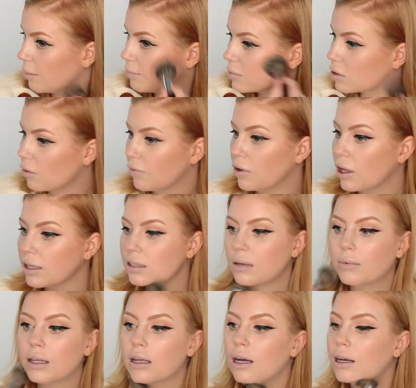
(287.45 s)
So if you like
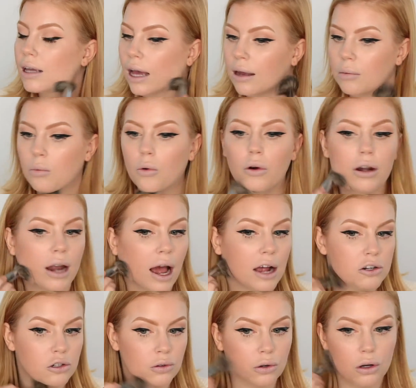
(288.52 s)
something, again, more
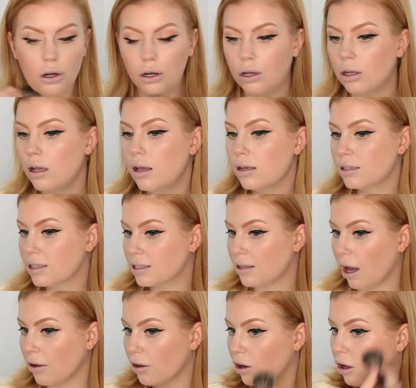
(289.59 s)
natural,
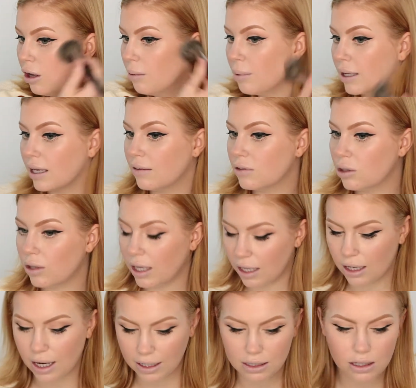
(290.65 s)
subtle, but gives you like
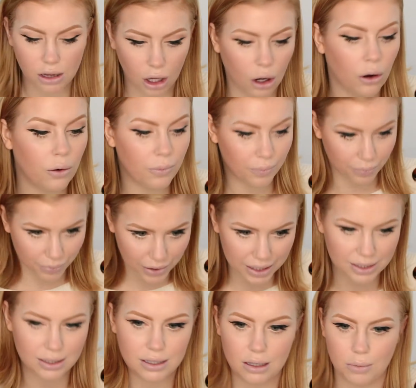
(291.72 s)
a nice glow,
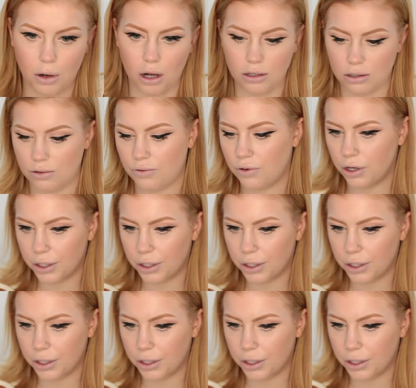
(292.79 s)
this is the bronzer for